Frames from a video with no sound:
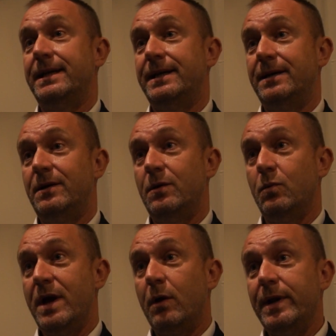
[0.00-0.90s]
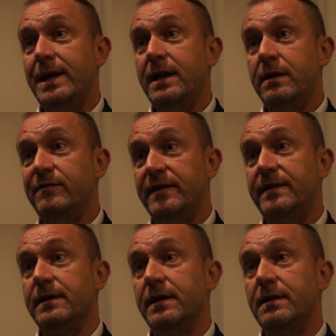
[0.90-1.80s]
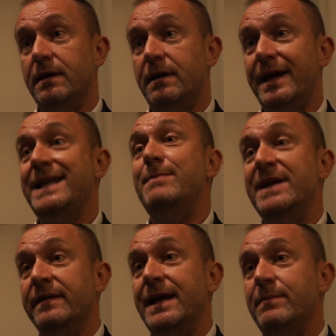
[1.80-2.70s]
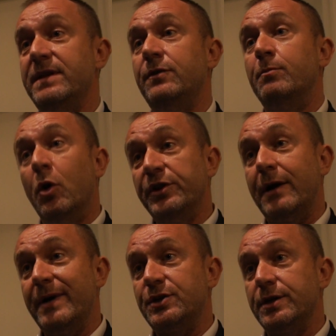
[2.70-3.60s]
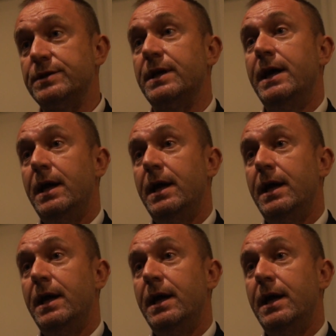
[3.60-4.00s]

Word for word: Uh, we are really investing in uh, enabling them in more directions.